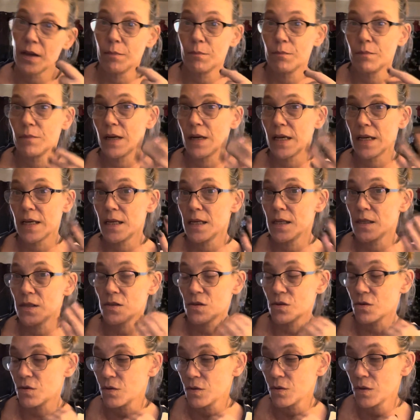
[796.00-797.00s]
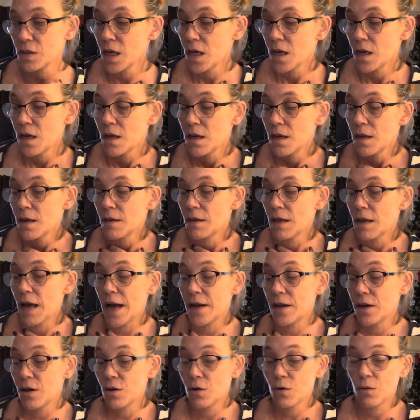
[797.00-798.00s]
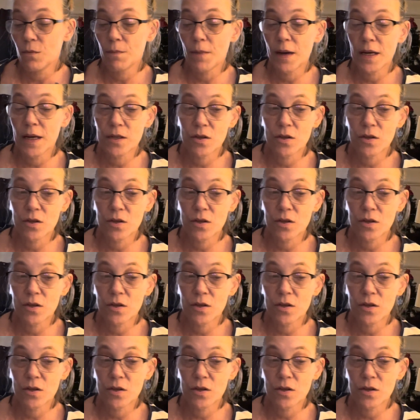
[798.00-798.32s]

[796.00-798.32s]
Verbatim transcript: my kids are, I know my